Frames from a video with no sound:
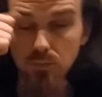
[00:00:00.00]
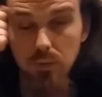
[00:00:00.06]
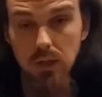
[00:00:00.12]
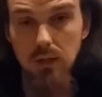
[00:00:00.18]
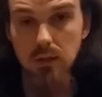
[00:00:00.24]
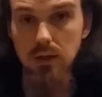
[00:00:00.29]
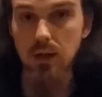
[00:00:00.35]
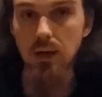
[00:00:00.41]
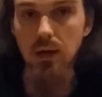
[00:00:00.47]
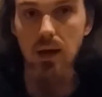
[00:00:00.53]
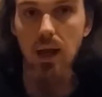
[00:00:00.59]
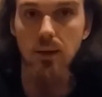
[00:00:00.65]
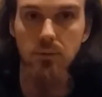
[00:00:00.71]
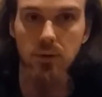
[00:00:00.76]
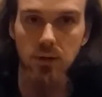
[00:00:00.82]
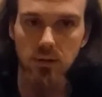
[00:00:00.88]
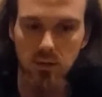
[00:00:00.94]
because I didn't
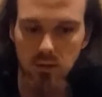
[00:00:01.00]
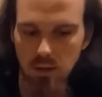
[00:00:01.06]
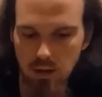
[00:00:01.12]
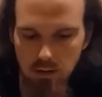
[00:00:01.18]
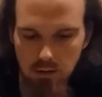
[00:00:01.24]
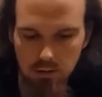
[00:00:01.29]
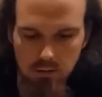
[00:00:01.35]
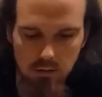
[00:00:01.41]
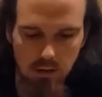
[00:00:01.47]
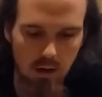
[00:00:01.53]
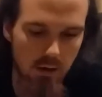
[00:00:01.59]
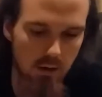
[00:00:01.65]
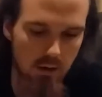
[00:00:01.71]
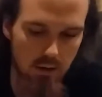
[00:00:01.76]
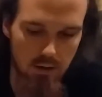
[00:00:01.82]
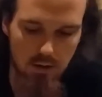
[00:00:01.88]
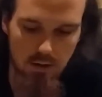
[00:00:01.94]
have it in the line of
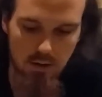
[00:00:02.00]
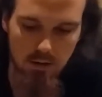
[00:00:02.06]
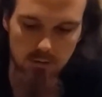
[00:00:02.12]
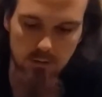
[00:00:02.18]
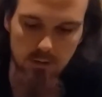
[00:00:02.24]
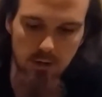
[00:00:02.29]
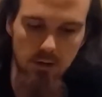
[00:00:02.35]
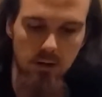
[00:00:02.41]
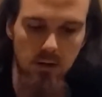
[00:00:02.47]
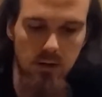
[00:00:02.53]
sight, I guess.